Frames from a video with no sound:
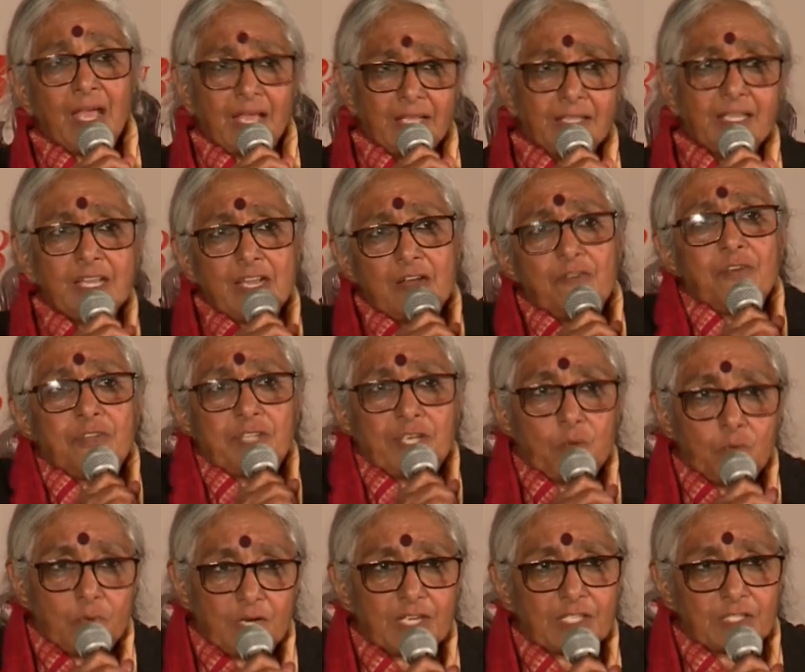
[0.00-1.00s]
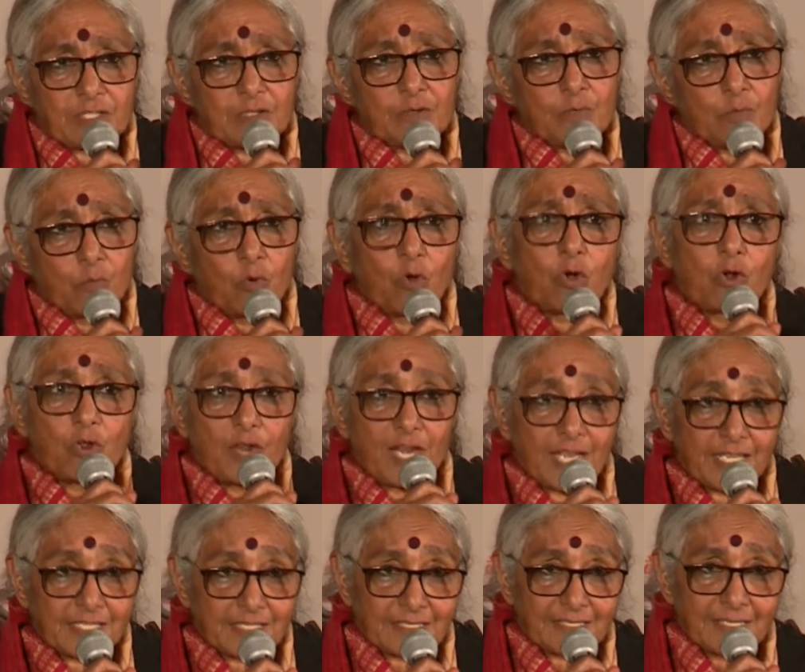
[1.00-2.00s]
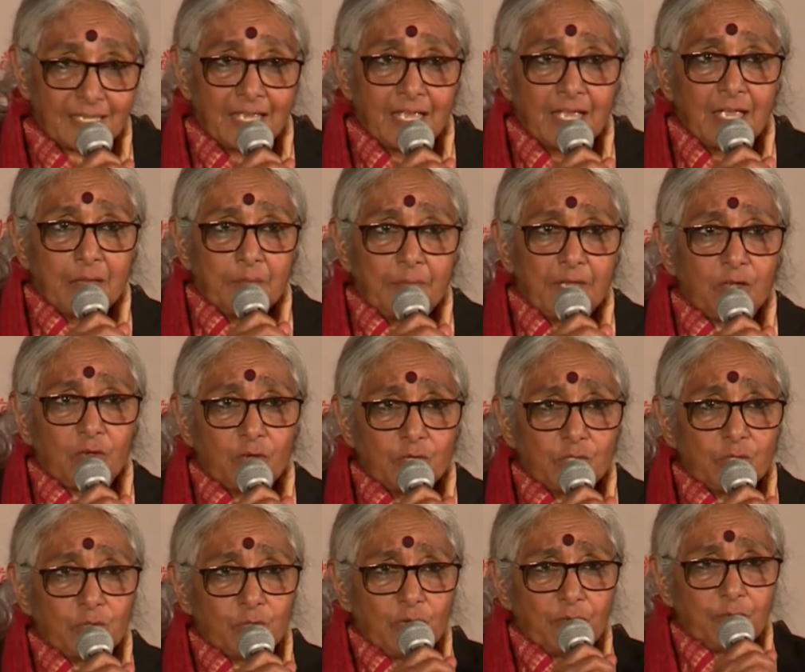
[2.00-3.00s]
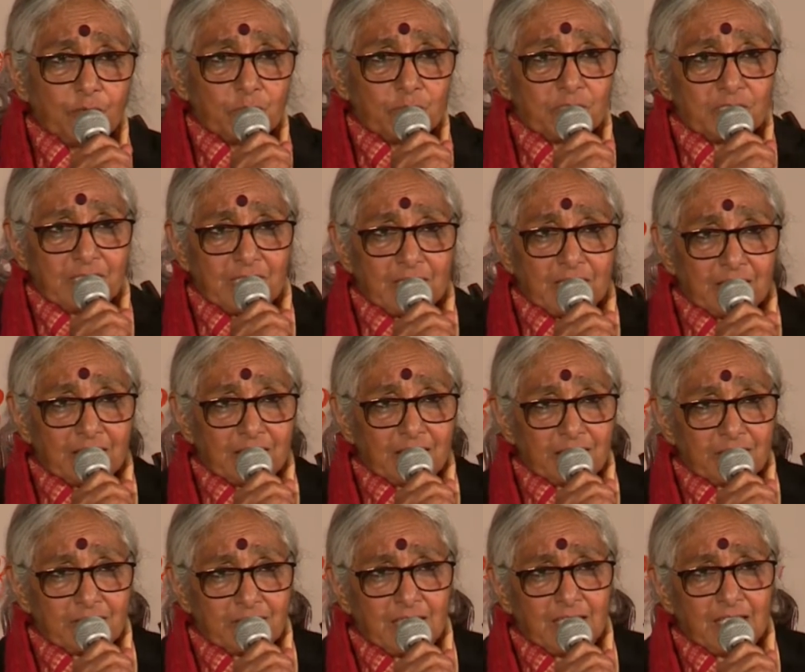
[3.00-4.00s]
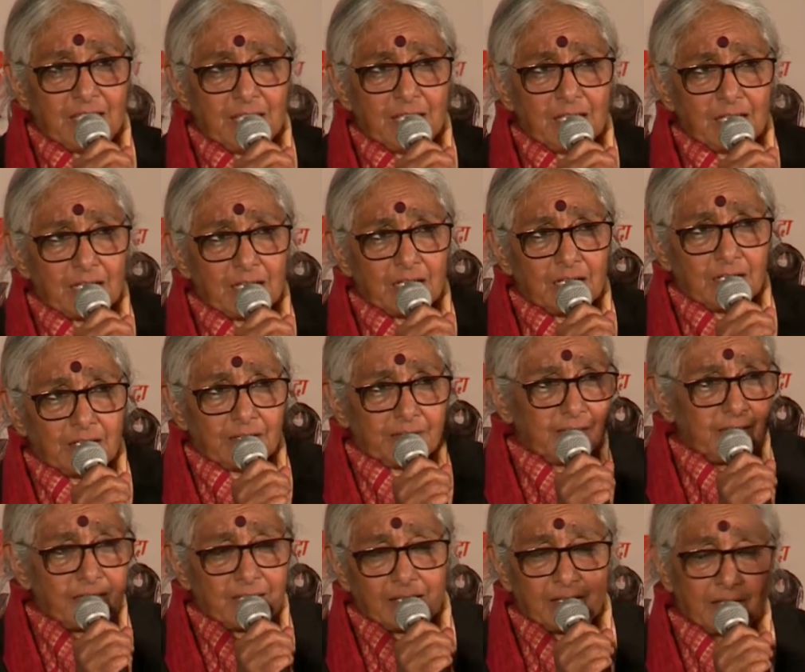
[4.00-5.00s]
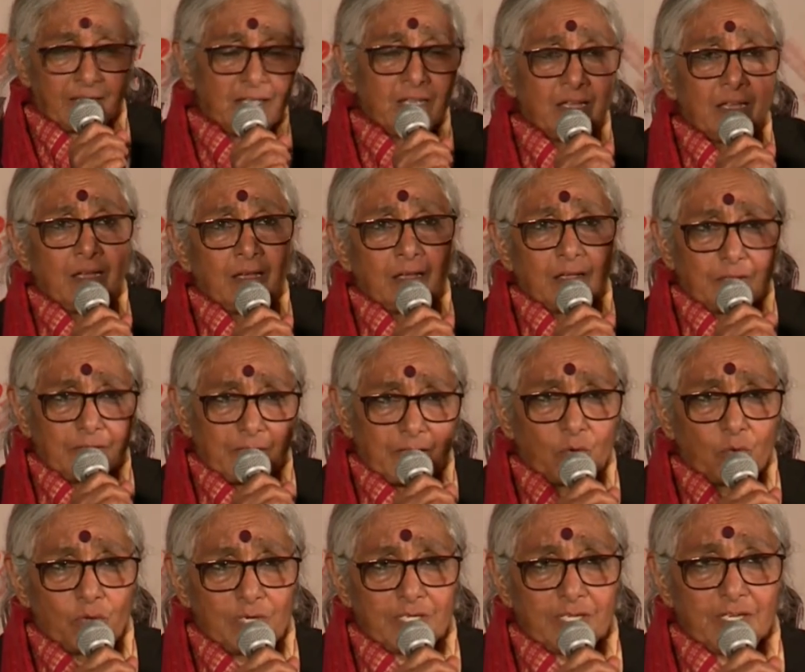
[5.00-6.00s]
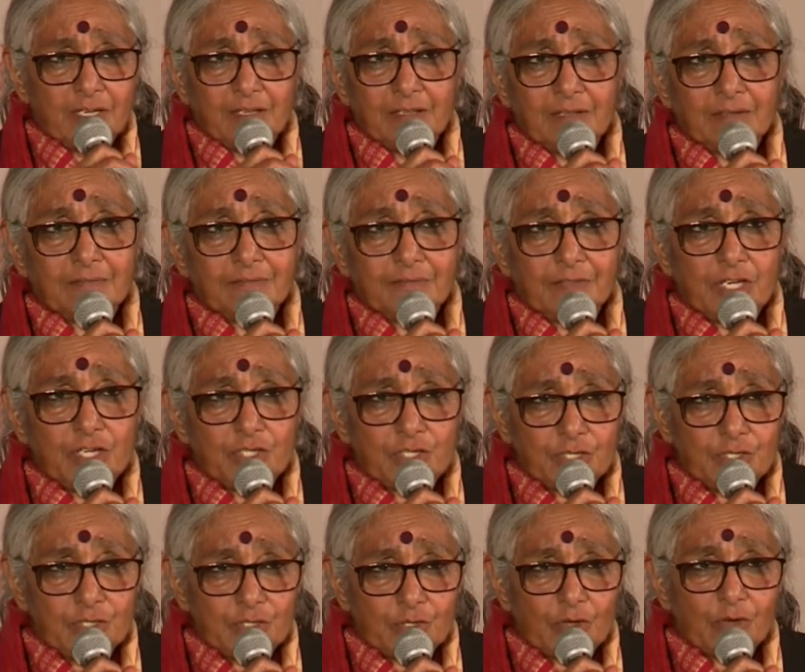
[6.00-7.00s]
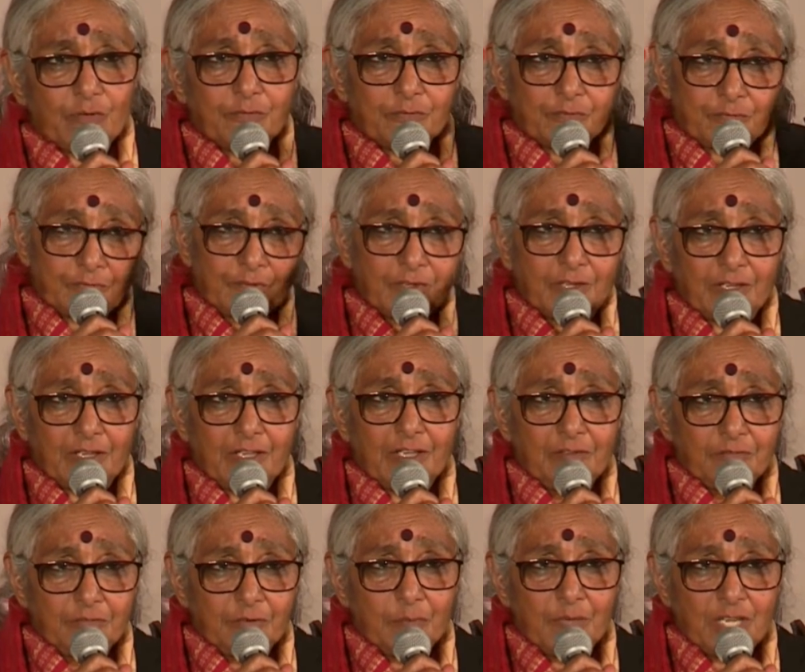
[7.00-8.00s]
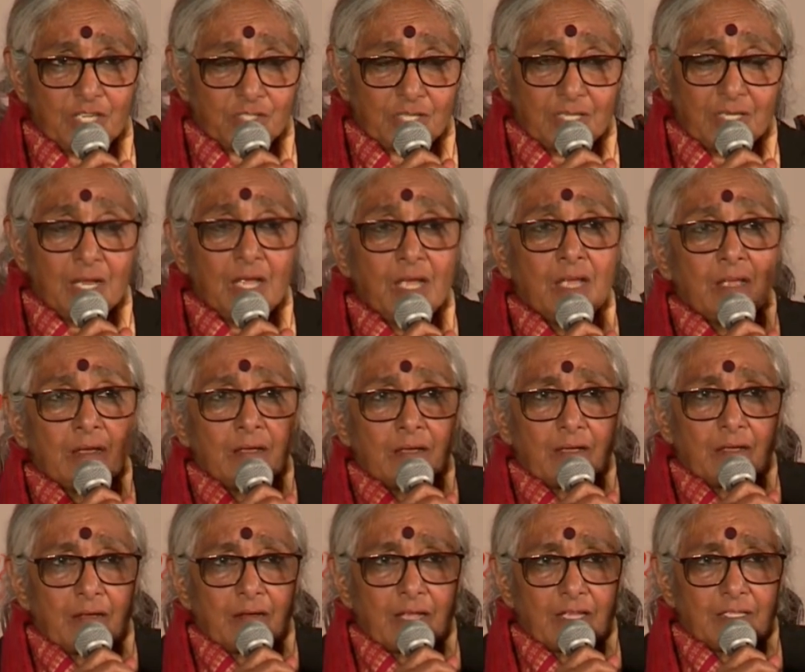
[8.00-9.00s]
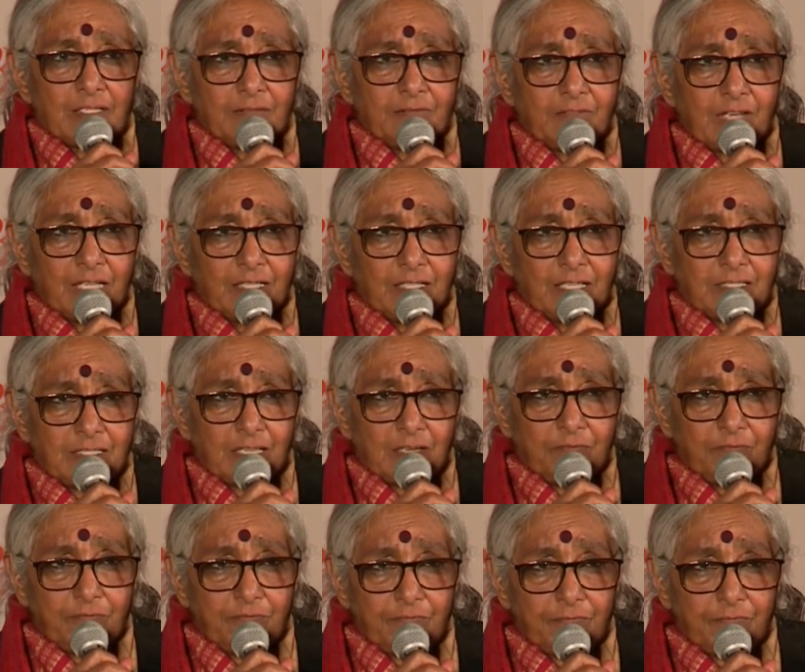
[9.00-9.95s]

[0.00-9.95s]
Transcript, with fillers: and then everything works more or less. Because, you know, if you see, see uh, the, uh, the older versions of uh, information, uh, Rajiv Gandhi said,